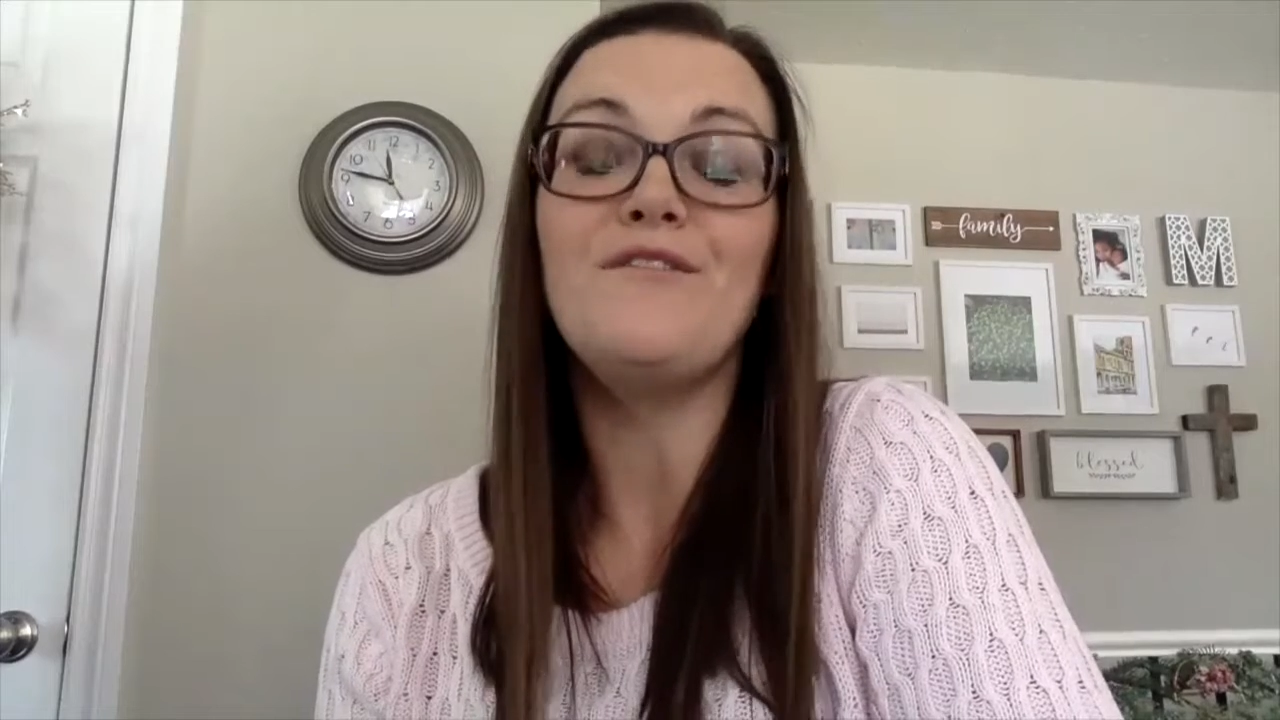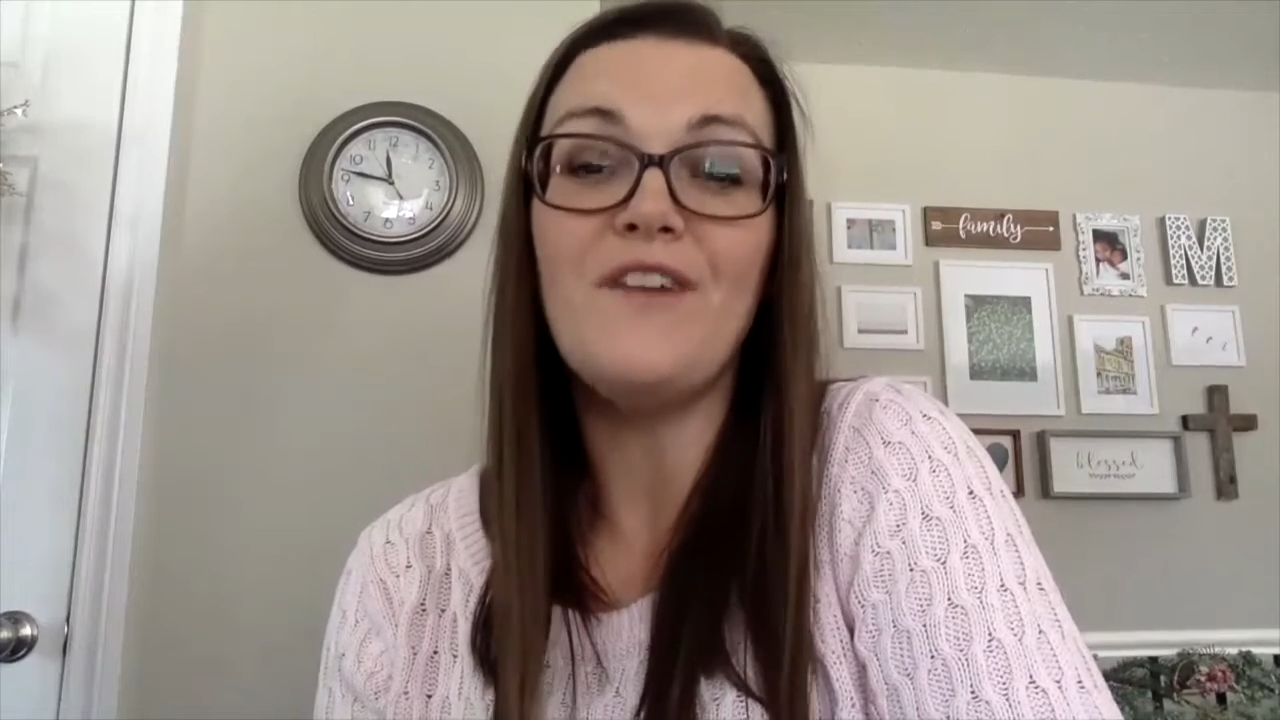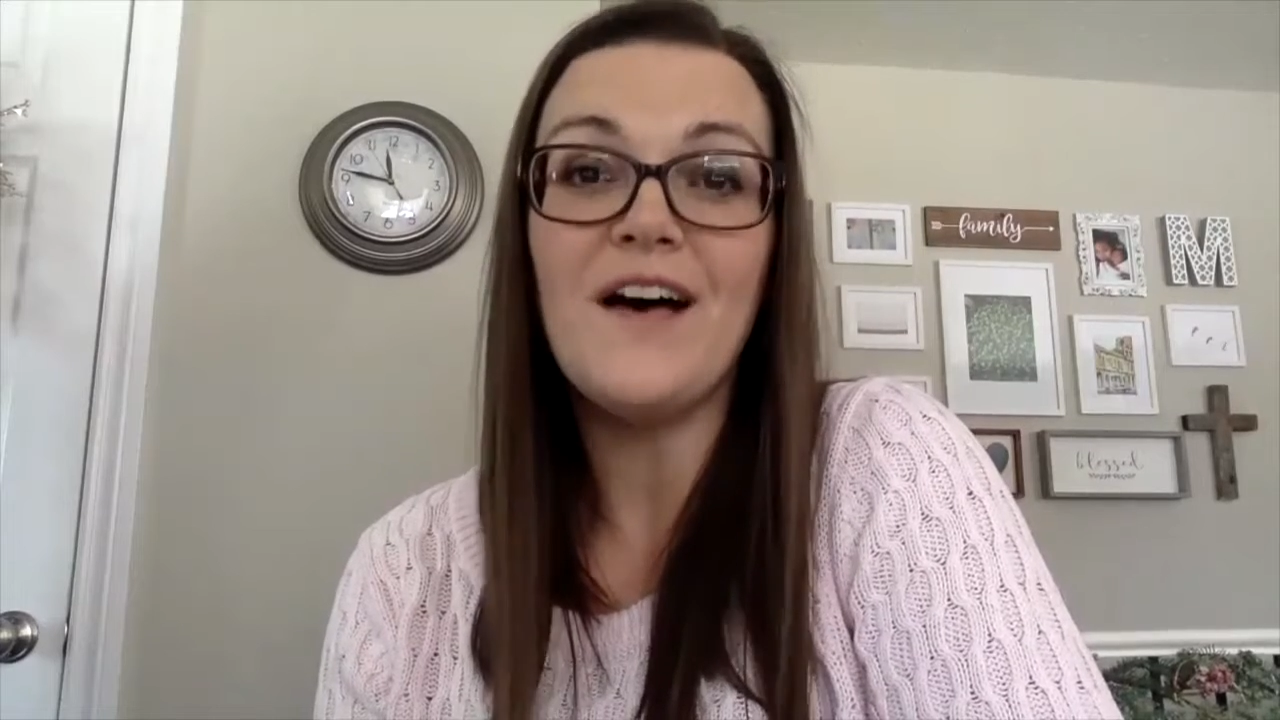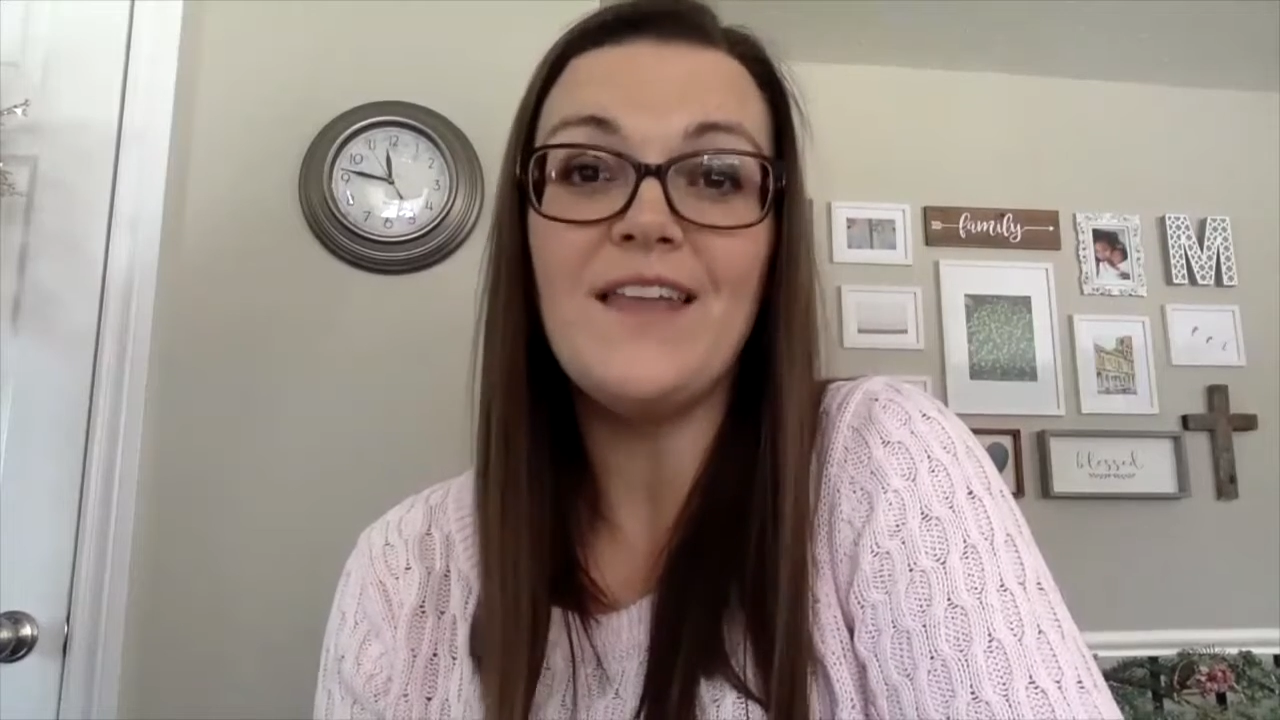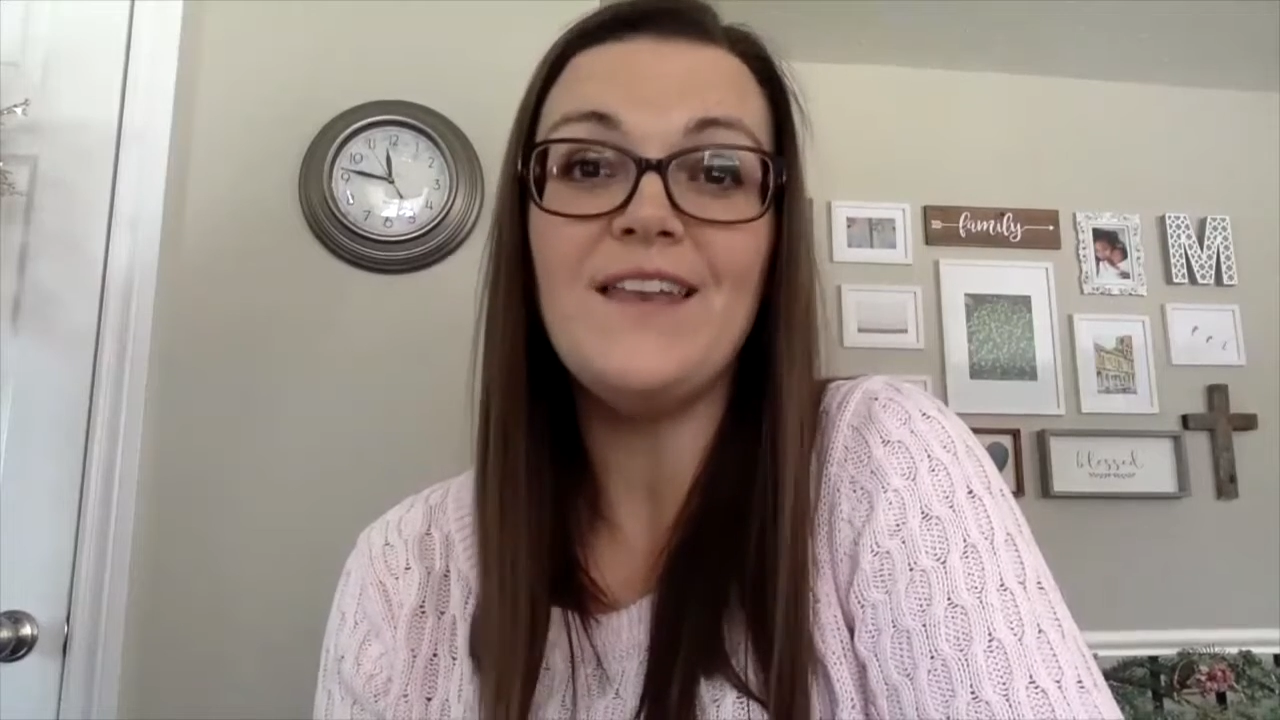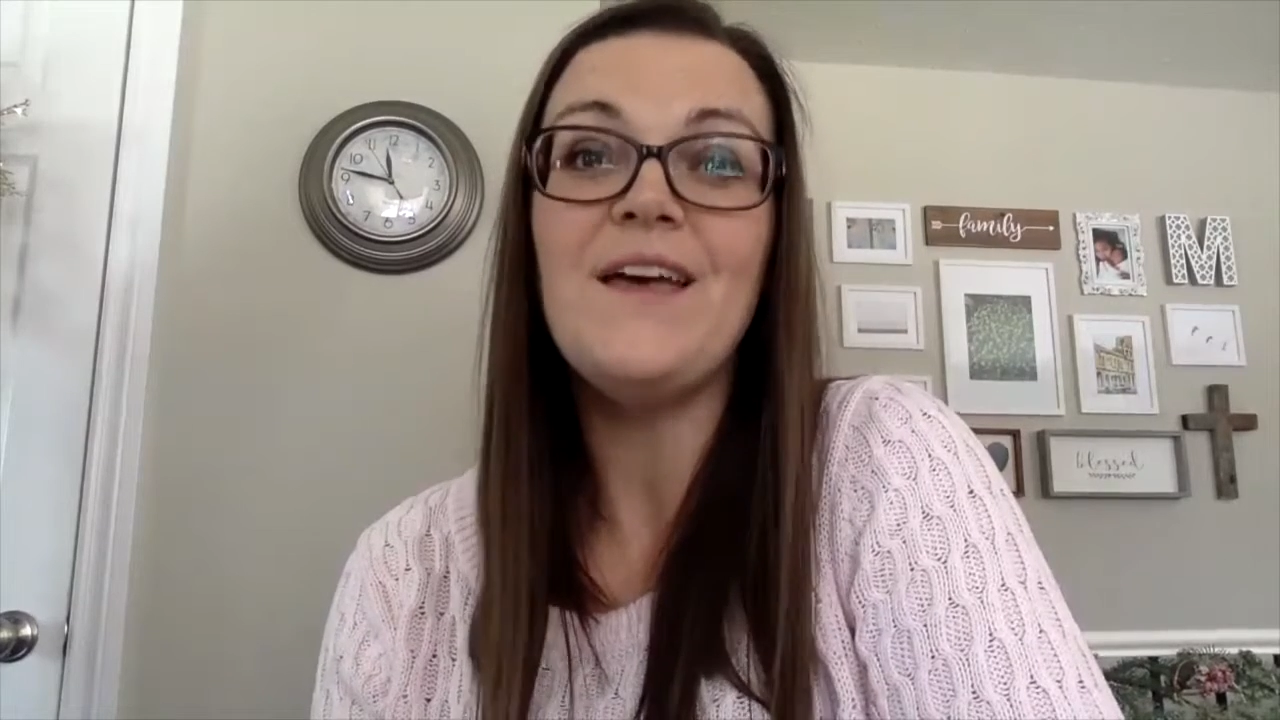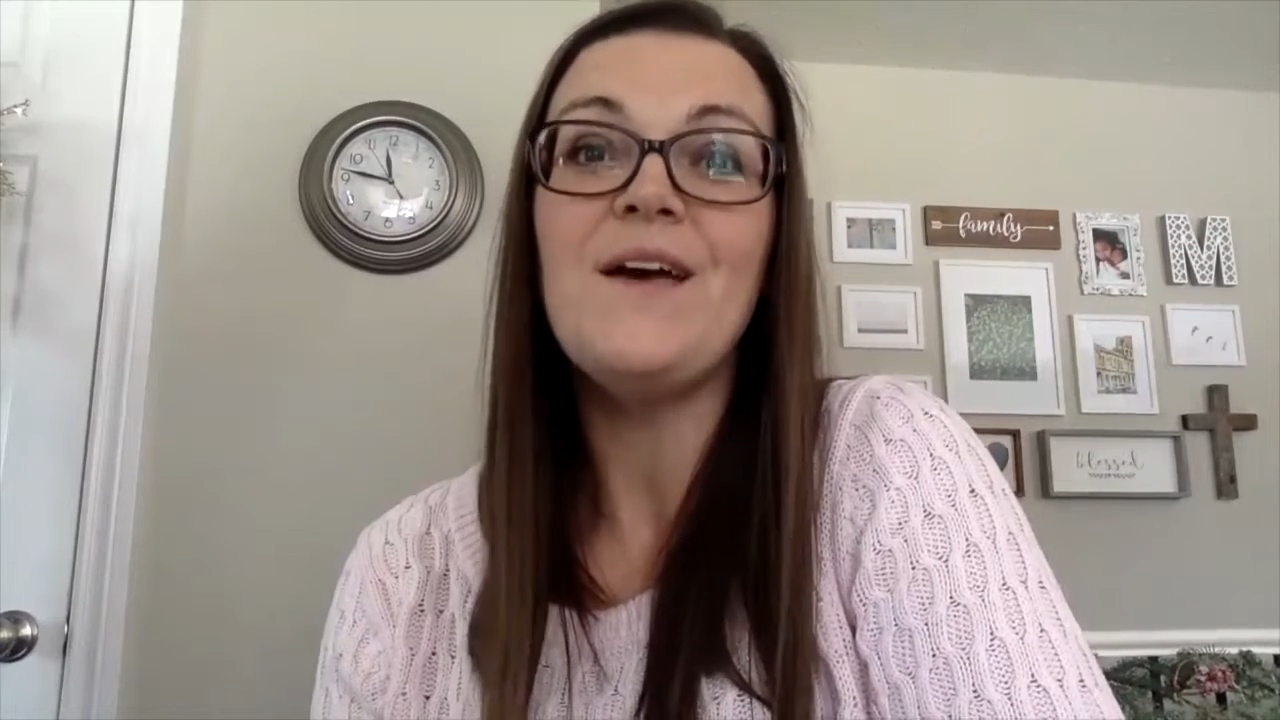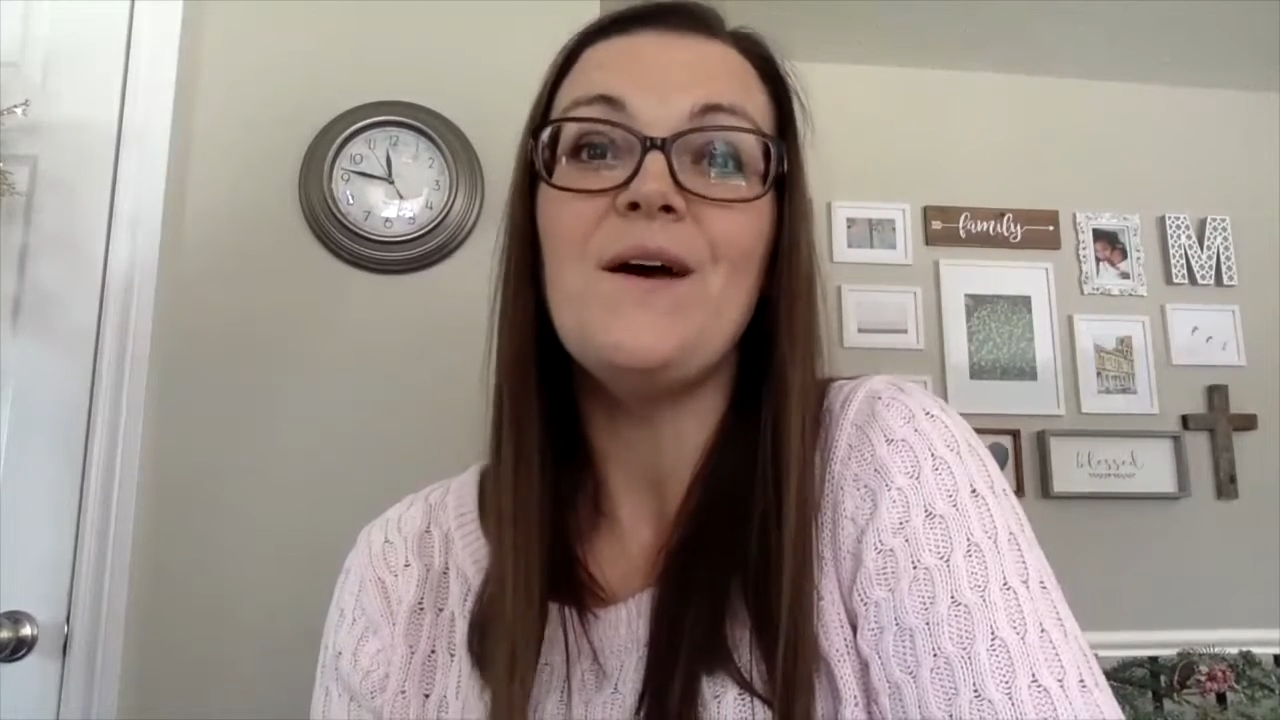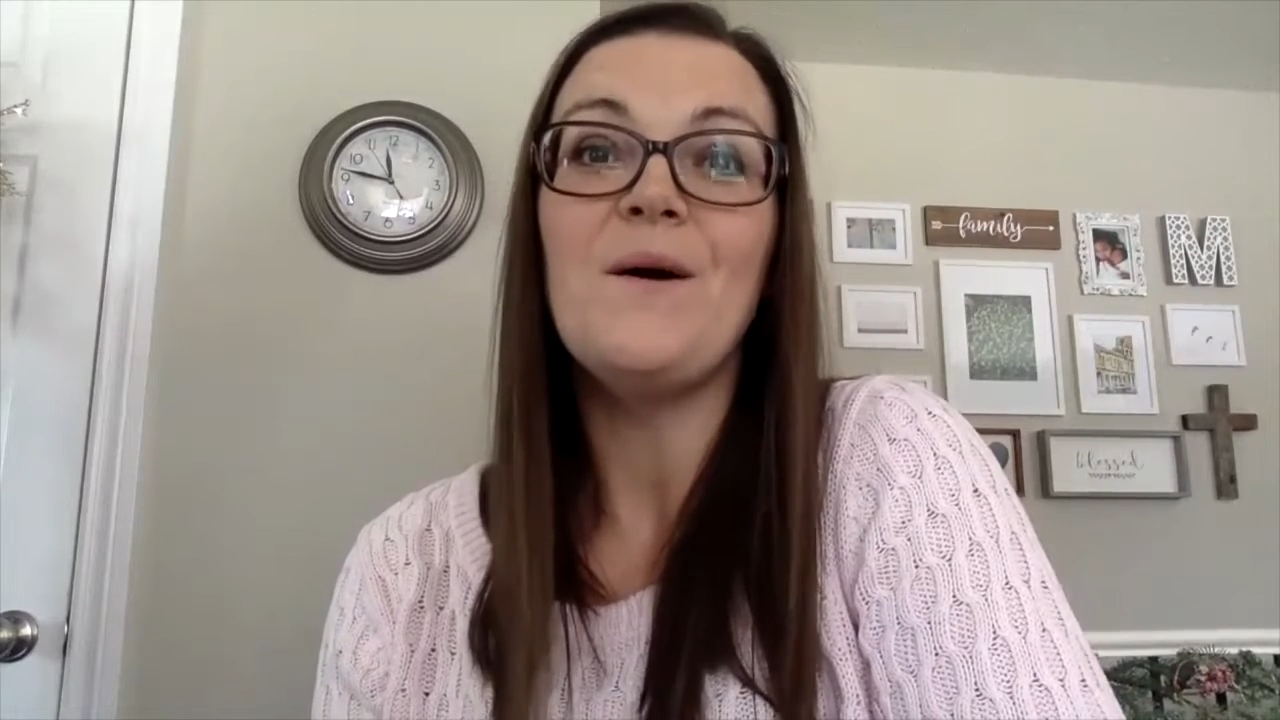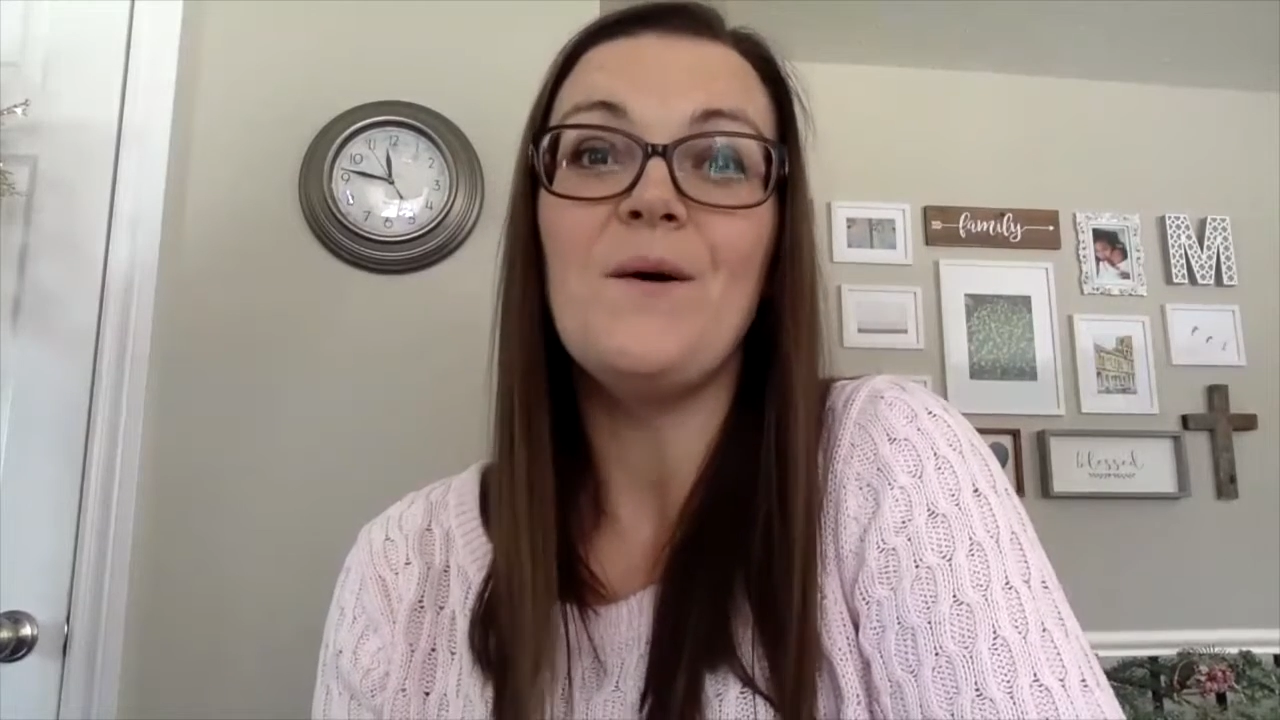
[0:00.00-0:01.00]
fun